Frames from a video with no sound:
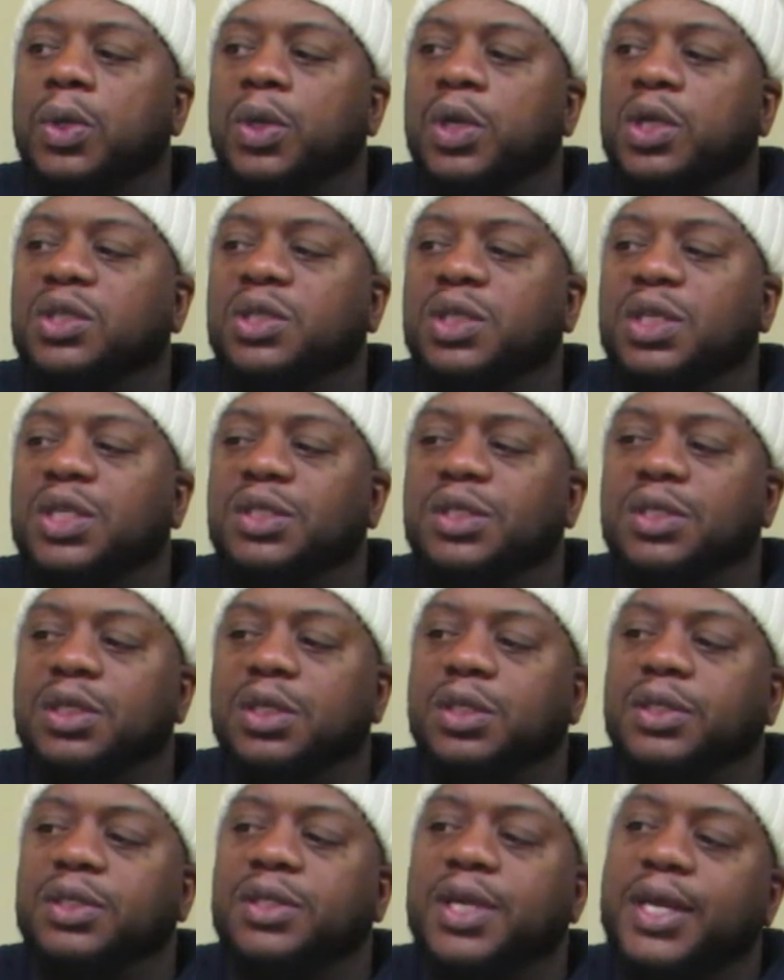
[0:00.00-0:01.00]
It's easy
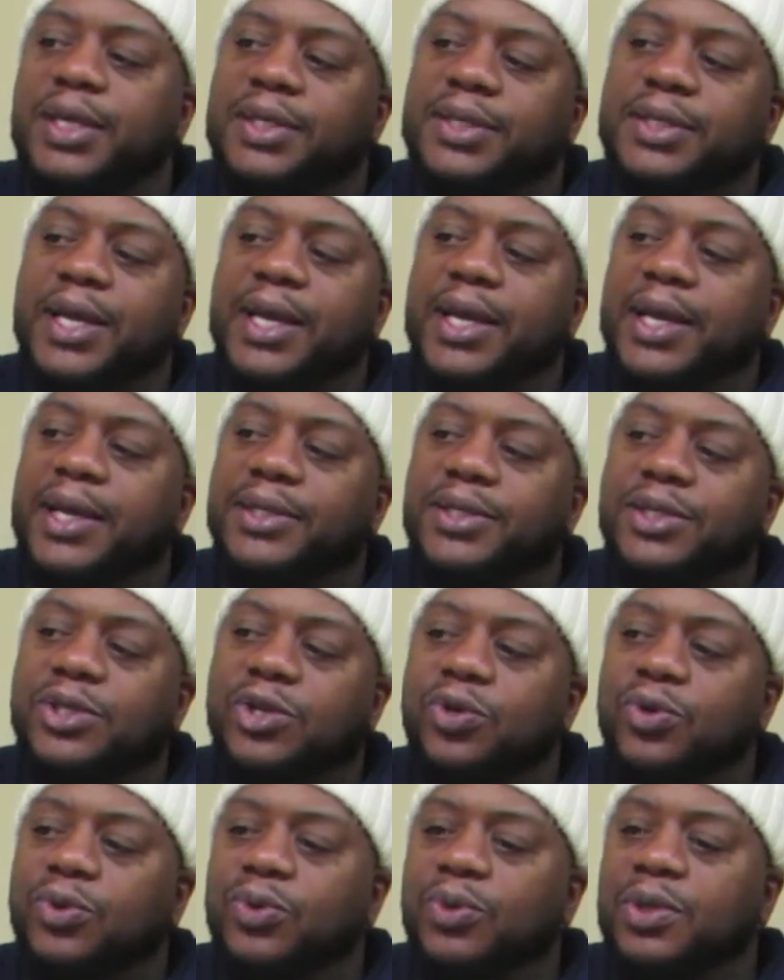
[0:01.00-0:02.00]
to say stay in
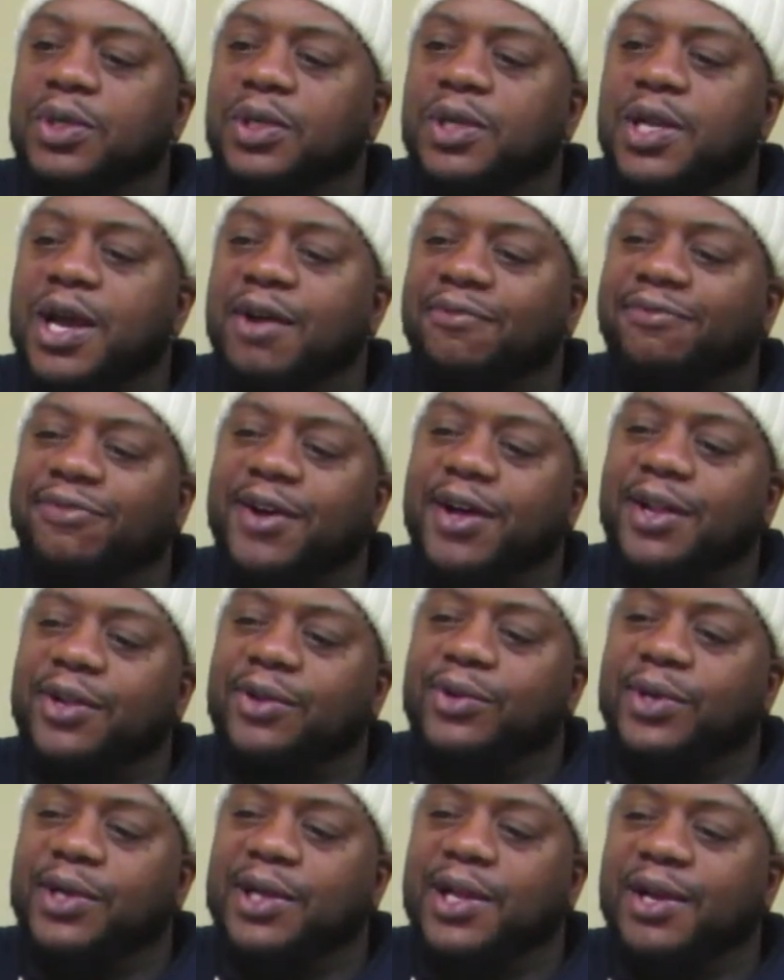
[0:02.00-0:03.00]
school and not
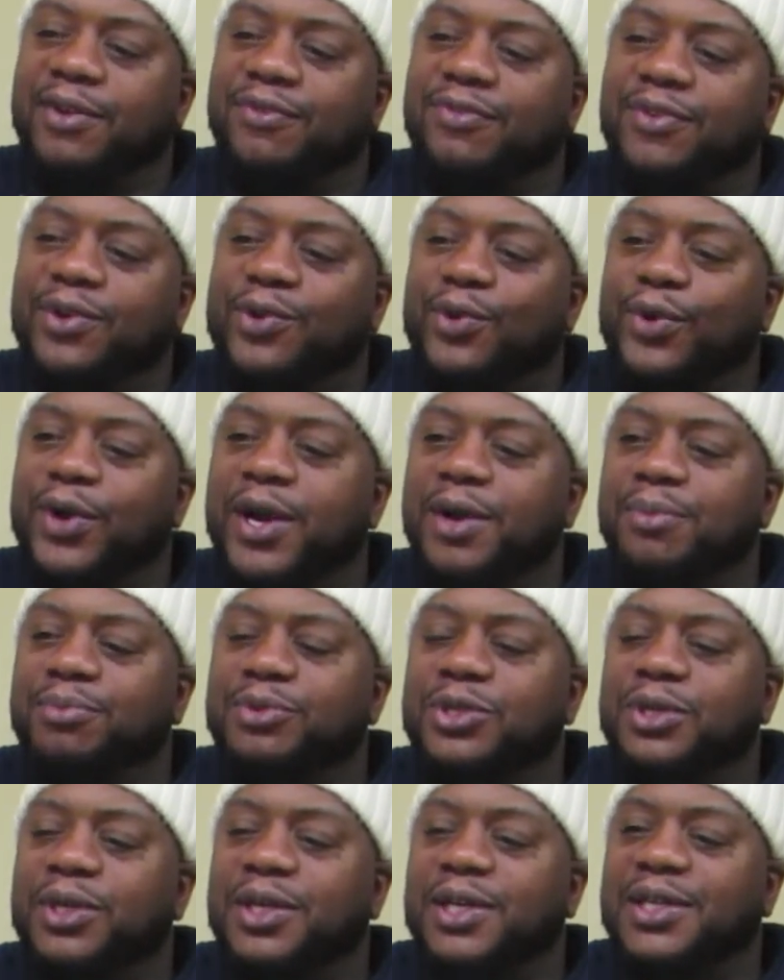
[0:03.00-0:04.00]
follow the life of crime
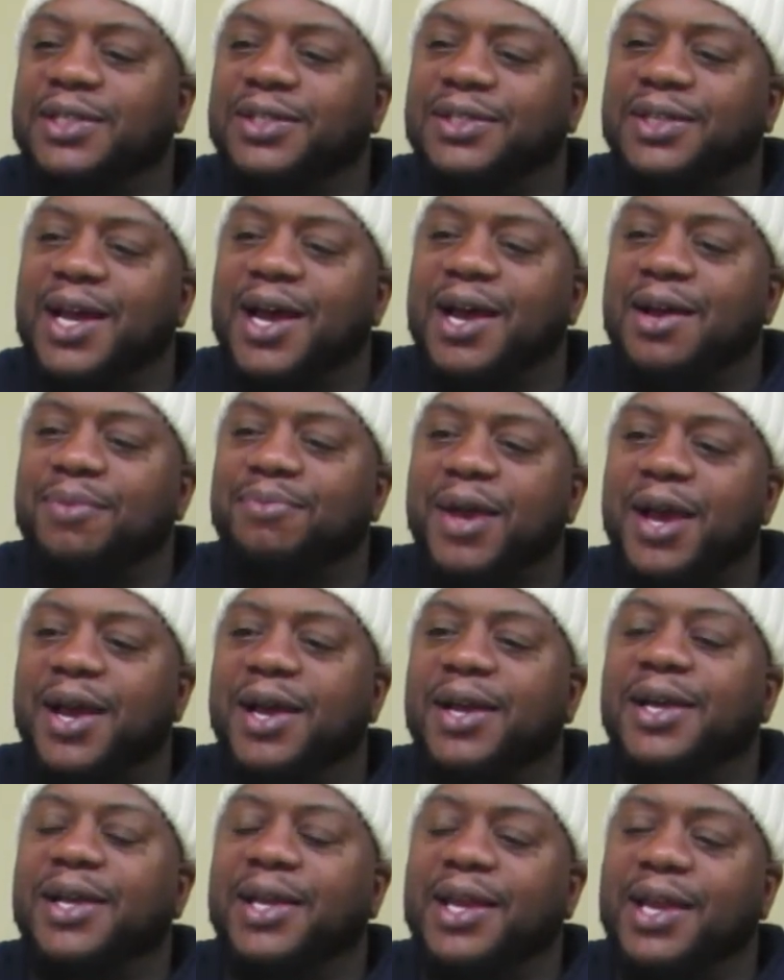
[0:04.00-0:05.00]
too, because
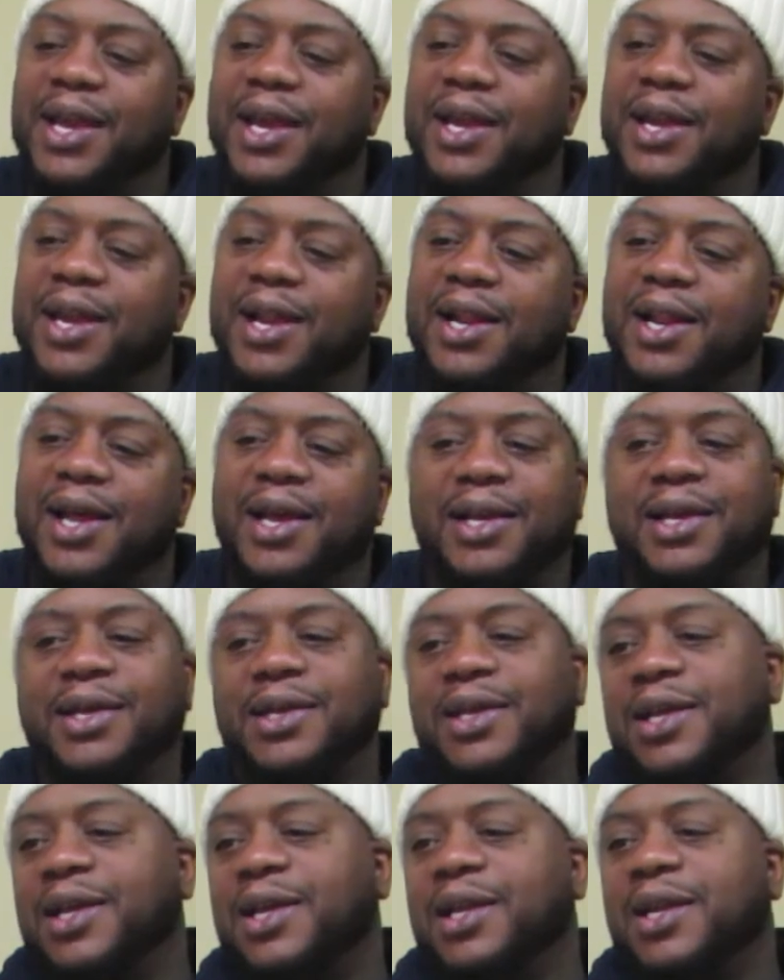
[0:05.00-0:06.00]
again,
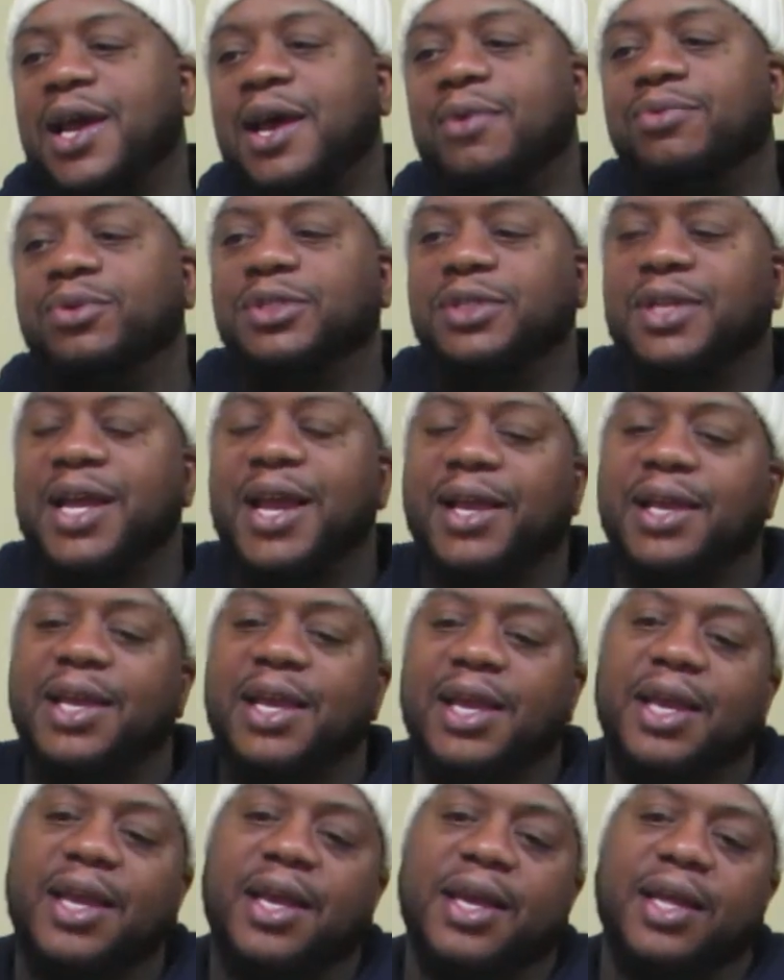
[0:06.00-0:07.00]
I was that
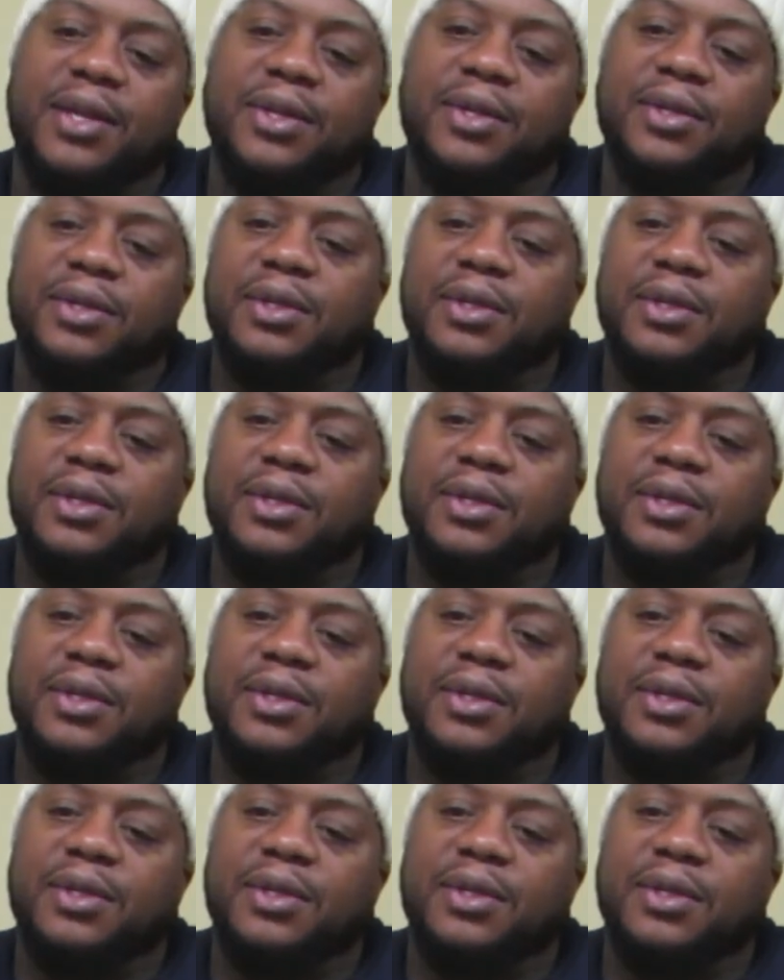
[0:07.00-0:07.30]
kid.